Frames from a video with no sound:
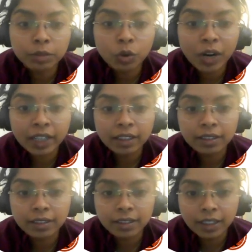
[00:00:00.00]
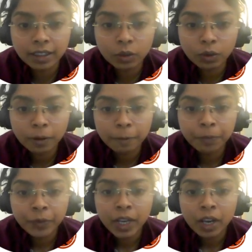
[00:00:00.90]
to either 0
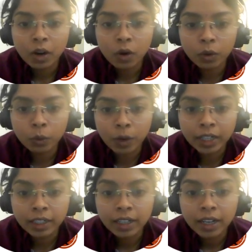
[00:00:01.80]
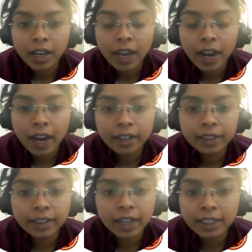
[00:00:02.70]
or 1,
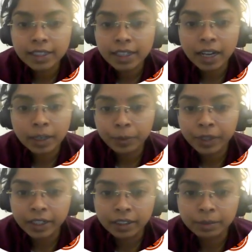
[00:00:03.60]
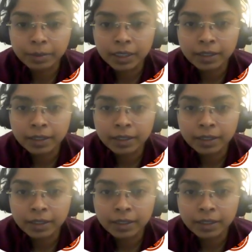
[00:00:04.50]
and that is unpredictable.